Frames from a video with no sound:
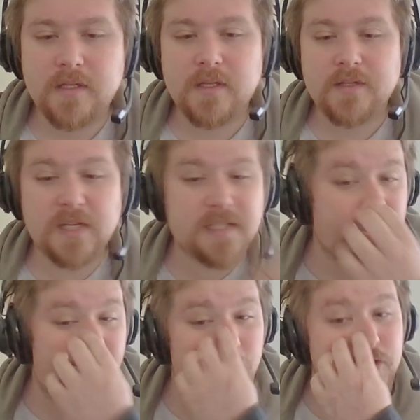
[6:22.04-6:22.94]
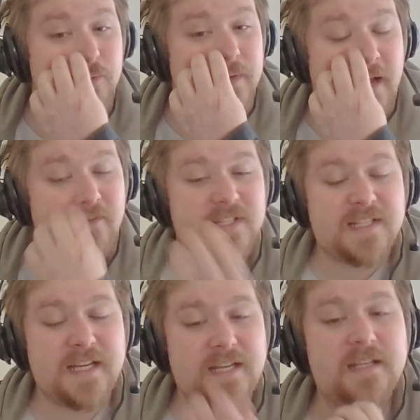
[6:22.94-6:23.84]
So it's unfortunate we haven't
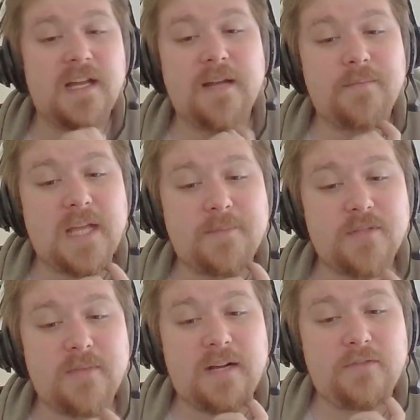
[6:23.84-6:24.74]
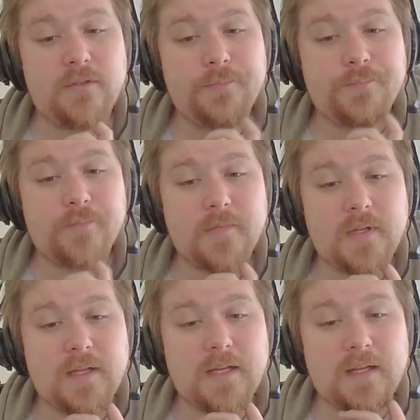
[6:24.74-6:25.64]
seen Captain Marvel.
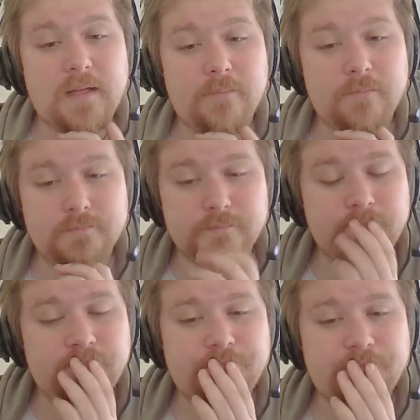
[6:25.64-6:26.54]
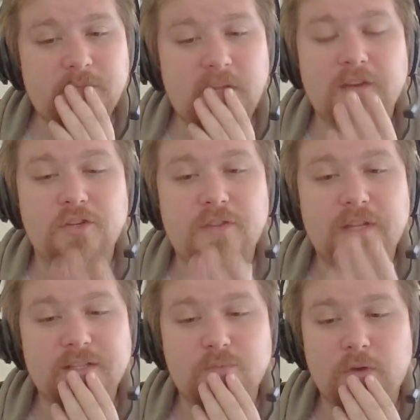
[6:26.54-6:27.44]
I do
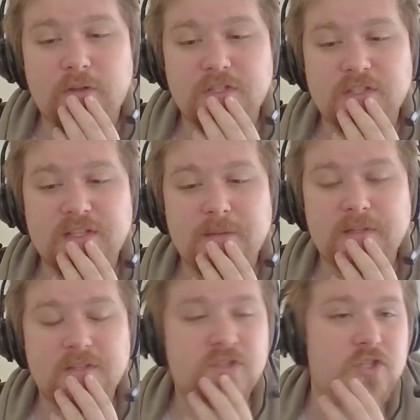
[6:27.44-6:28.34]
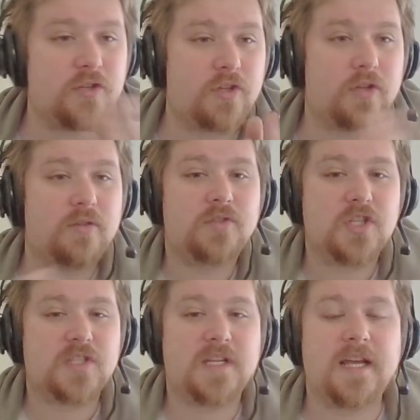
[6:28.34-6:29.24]
think it's worth just skipping this turn, though,
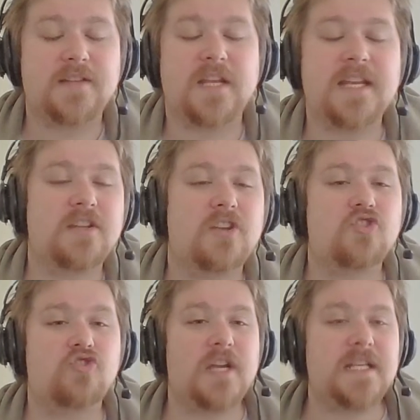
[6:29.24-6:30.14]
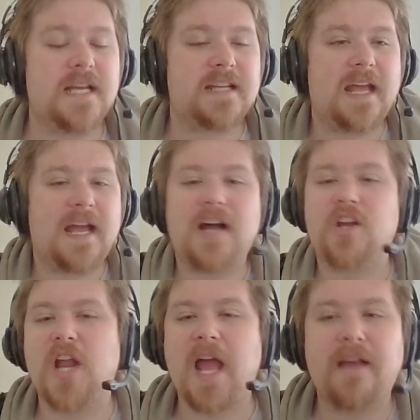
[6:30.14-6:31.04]
just in case. It is a destroy deck. They are
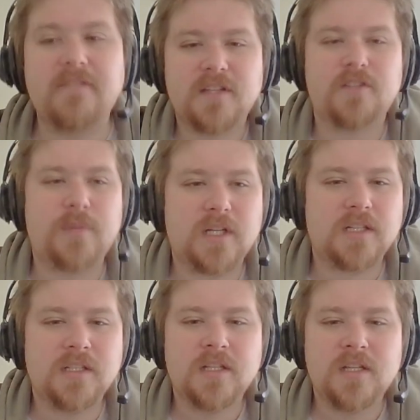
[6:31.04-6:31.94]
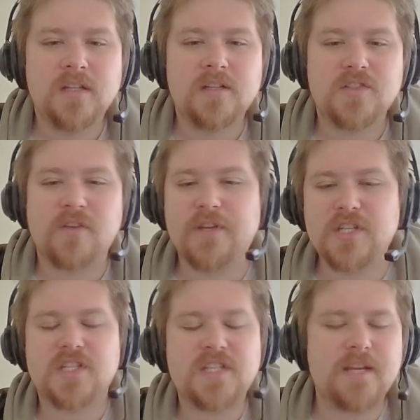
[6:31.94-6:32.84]
going to have Killmonger. So if we
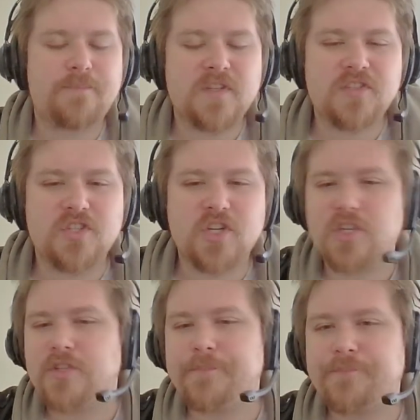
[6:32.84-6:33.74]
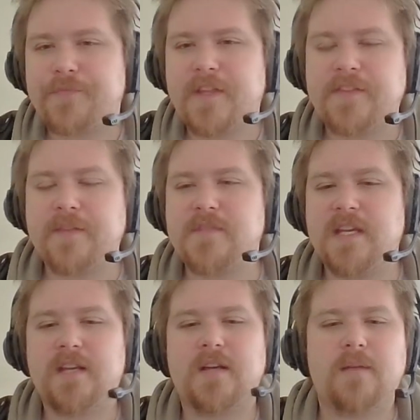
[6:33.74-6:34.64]
just skip this turn, let them
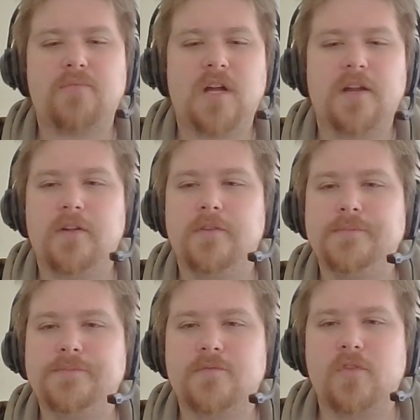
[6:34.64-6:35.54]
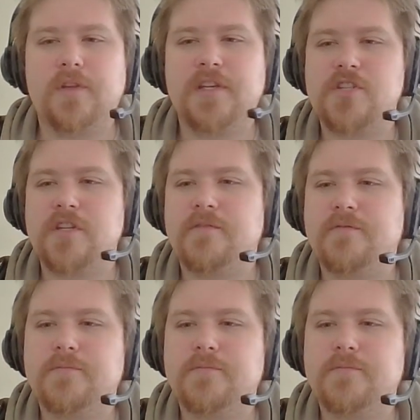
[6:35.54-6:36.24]
take prio or initiative.